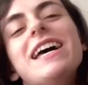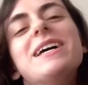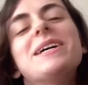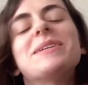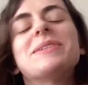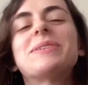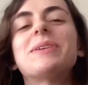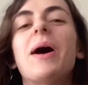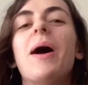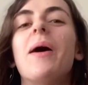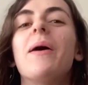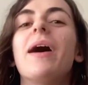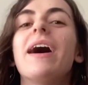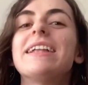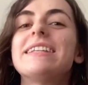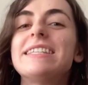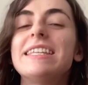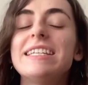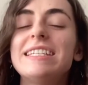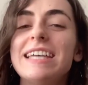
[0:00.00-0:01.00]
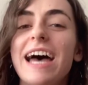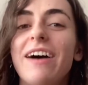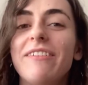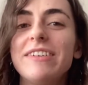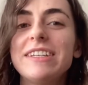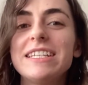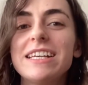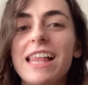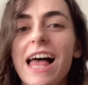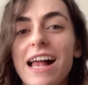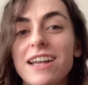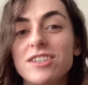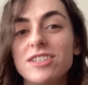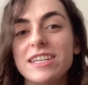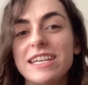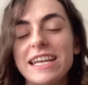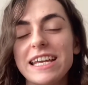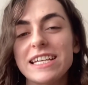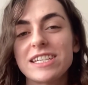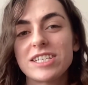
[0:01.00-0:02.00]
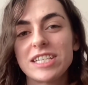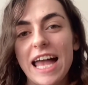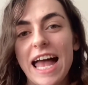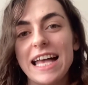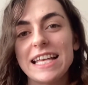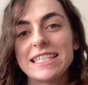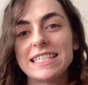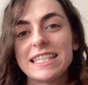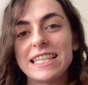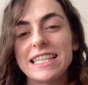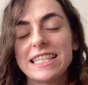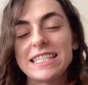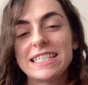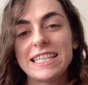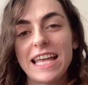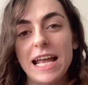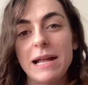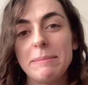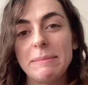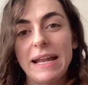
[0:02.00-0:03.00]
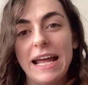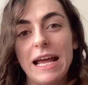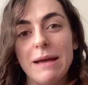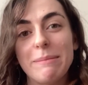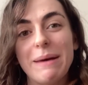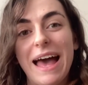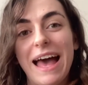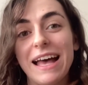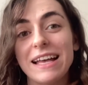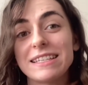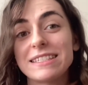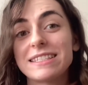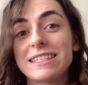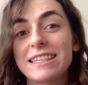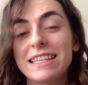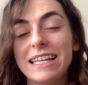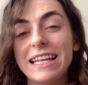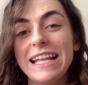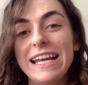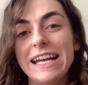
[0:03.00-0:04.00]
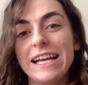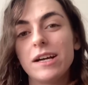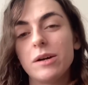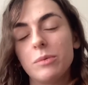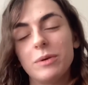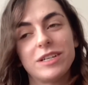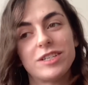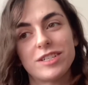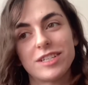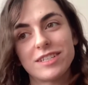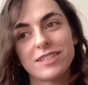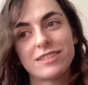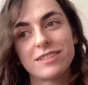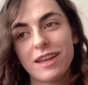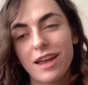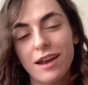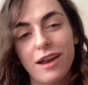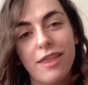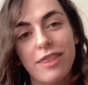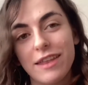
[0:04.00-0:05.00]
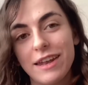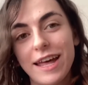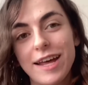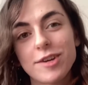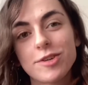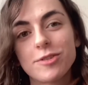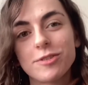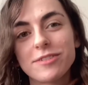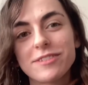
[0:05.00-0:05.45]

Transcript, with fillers: So the daffodil actually shares the same name as the leek, which is another national